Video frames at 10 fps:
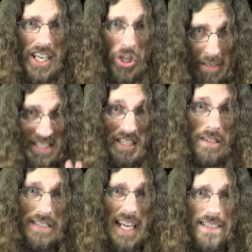You are
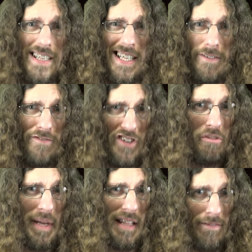still technically
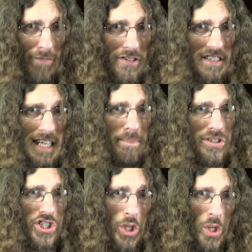filming the first
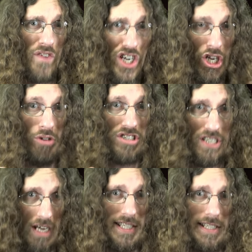episode of a ghost
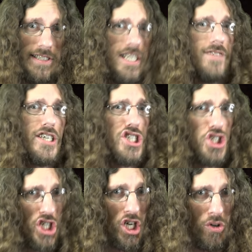hunting TV
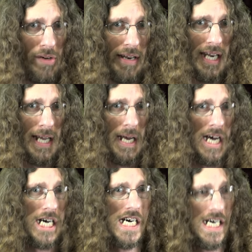show, and
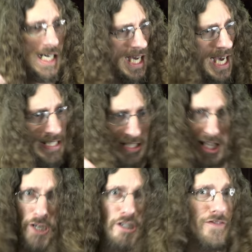that's the
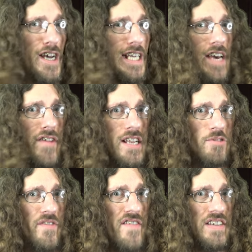clearest fucking evidence
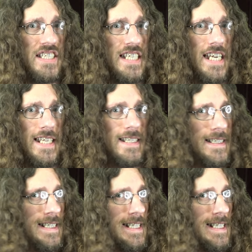we've ever seen in the